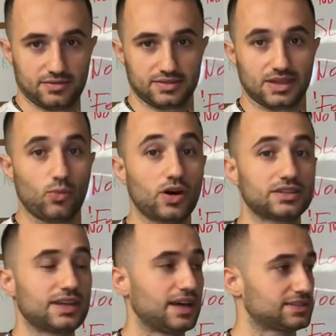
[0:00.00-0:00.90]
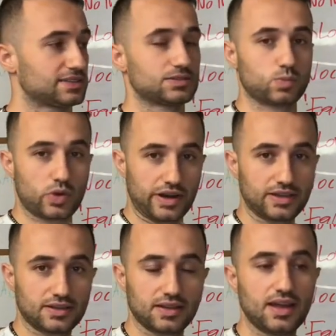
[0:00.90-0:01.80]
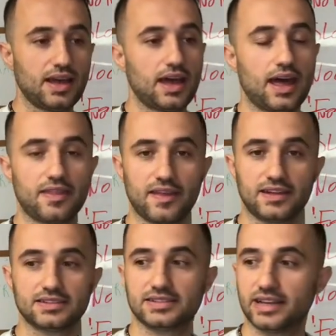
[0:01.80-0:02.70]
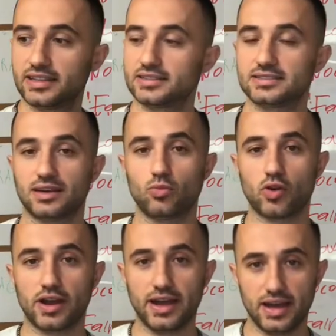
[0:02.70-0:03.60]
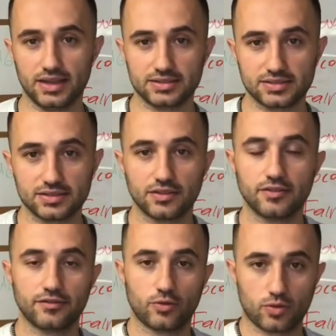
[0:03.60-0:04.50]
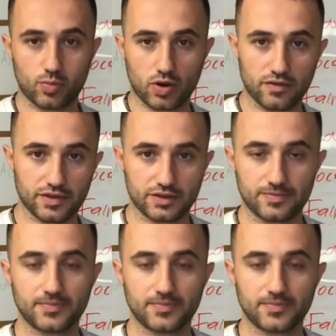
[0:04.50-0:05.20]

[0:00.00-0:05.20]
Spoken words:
someone else's brand, and then sell it somewhere else for profit.